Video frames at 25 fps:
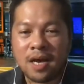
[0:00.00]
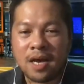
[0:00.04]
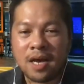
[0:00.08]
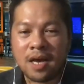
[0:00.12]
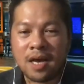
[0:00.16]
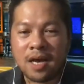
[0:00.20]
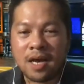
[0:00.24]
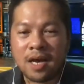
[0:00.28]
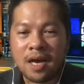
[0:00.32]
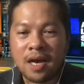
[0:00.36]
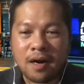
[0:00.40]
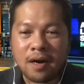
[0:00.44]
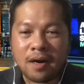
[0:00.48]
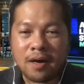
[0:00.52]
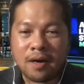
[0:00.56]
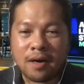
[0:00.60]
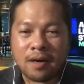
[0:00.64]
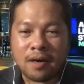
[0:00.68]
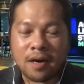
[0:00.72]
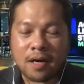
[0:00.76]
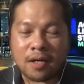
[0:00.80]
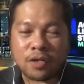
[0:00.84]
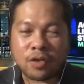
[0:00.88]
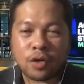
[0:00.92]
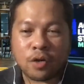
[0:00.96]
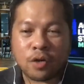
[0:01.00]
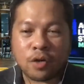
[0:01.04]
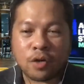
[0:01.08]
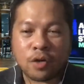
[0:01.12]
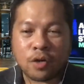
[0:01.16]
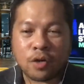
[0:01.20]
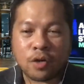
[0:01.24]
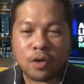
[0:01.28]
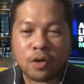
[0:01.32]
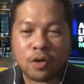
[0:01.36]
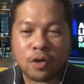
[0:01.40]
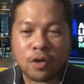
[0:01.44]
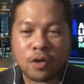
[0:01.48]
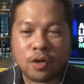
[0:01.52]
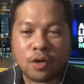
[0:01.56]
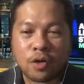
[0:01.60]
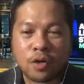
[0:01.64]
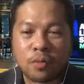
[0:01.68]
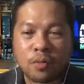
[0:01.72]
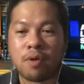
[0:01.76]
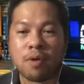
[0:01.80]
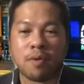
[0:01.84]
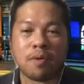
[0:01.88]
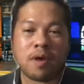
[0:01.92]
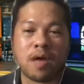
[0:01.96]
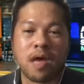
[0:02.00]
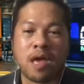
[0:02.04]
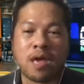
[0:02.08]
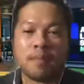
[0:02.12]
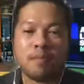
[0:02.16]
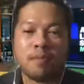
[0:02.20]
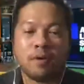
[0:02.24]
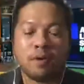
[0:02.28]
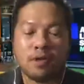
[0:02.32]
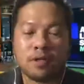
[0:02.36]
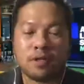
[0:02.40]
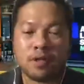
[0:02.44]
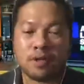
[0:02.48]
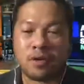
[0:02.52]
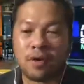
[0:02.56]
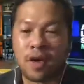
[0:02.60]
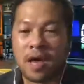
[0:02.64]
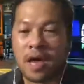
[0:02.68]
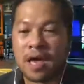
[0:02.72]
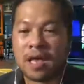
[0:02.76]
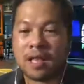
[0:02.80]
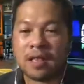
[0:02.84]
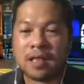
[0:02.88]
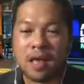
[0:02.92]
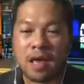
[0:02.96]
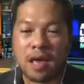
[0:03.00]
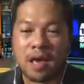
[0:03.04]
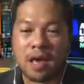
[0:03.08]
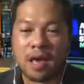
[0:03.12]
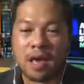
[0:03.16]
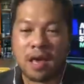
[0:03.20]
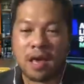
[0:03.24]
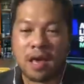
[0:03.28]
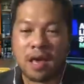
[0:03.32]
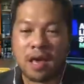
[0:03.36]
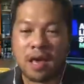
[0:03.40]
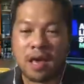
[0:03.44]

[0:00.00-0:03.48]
a short period of time, we were able to create a